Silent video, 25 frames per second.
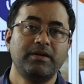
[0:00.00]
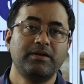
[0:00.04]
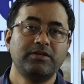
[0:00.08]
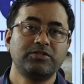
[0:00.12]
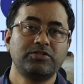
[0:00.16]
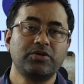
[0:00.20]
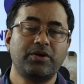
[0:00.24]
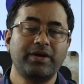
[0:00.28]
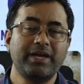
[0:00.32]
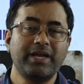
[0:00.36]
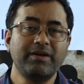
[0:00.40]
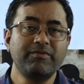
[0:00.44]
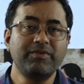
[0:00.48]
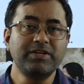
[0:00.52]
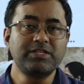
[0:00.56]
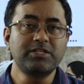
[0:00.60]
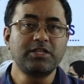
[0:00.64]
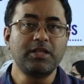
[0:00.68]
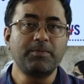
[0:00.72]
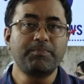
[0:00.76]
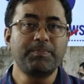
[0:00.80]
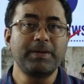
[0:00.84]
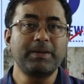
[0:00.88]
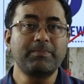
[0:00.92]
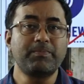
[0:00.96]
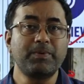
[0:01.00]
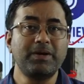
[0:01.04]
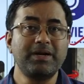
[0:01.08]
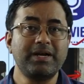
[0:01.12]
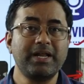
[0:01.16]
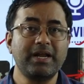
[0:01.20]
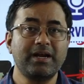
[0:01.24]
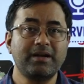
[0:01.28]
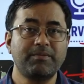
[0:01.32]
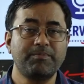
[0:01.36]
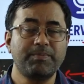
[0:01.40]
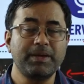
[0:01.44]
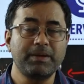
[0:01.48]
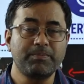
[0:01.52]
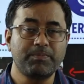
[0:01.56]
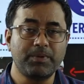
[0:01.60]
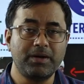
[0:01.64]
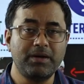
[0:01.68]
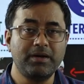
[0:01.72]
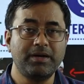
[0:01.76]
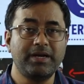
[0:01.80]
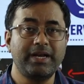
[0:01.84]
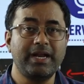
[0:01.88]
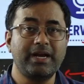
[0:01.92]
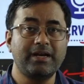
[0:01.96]
So in which the people
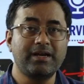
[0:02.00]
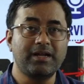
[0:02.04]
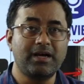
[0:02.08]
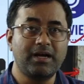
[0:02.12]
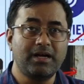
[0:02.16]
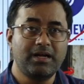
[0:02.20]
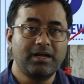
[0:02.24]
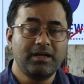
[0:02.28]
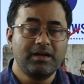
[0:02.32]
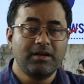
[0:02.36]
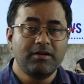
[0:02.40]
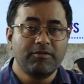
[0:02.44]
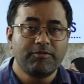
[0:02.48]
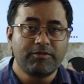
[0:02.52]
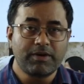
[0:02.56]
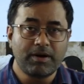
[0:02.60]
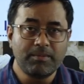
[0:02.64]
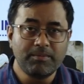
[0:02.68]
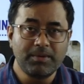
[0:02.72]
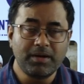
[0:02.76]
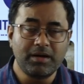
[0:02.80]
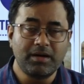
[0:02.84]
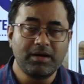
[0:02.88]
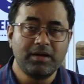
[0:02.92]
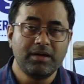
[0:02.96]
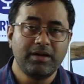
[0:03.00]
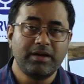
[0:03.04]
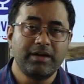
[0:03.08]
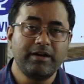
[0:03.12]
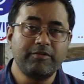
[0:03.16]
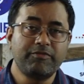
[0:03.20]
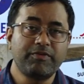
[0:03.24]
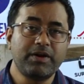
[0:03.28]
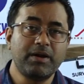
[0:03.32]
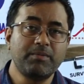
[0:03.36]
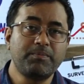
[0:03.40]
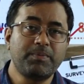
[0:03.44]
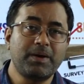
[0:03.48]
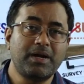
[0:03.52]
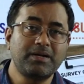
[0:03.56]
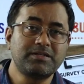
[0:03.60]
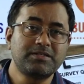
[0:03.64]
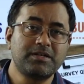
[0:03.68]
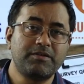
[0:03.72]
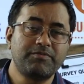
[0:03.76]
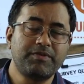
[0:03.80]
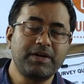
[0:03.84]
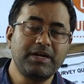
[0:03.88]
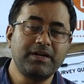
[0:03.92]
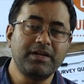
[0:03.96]
data from different parts
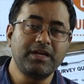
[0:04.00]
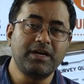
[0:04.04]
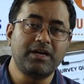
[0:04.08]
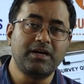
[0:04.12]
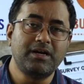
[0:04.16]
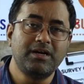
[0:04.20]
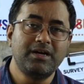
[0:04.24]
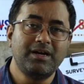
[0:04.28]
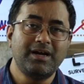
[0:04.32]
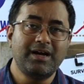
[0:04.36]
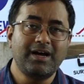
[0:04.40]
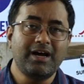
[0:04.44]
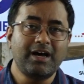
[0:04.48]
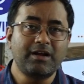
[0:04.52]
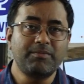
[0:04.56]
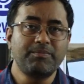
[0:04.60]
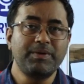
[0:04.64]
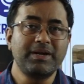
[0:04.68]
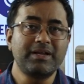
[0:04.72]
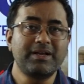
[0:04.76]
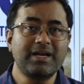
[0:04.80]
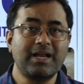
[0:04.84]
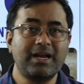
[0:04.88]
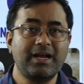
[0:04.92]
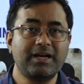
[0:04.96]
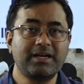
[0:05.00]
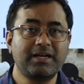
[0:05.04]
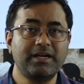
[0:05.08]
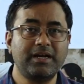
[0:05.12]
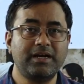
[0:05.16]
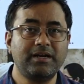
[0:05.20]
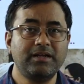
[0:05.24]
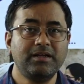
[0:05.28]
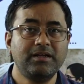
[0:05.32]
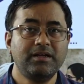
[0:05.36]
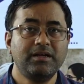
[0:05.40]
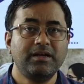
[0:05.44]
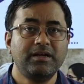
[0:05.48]
of India are being collected.